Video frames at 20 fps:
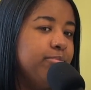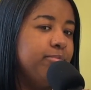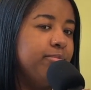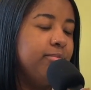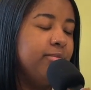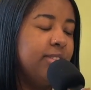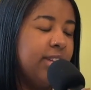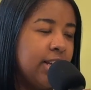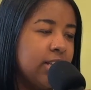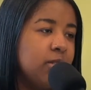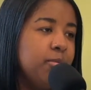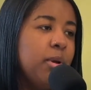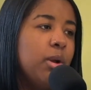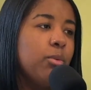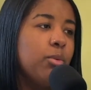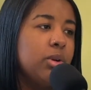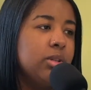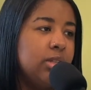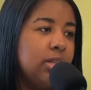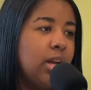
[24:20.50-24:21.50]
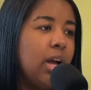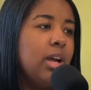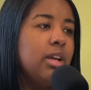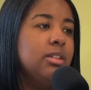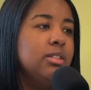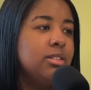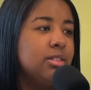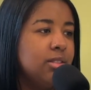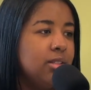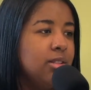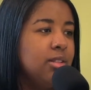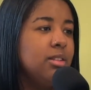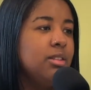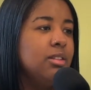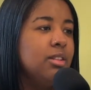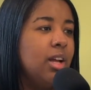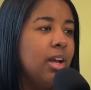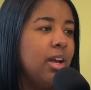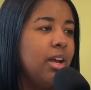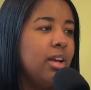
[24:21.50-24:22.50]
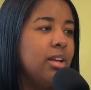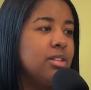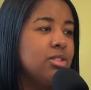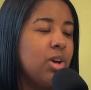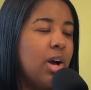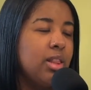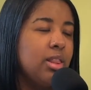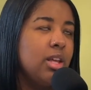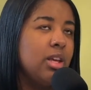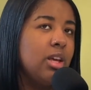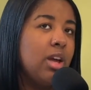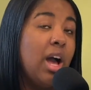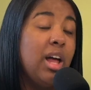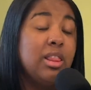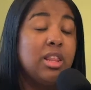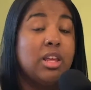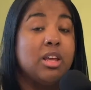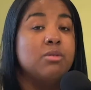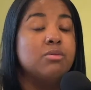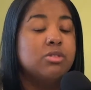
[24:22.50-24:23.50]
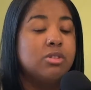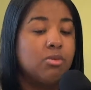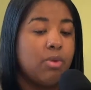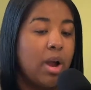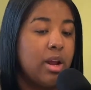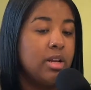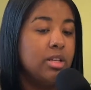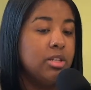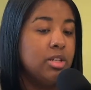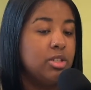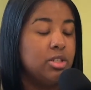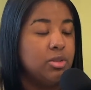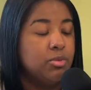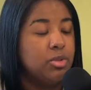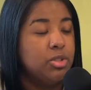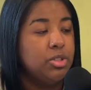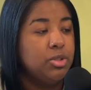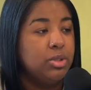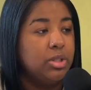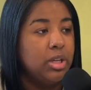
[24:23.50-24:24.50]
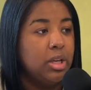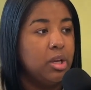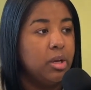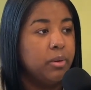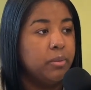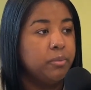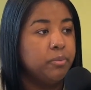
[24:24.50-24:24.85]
That's been really nice. Like, so I think it was the right decision. What you think?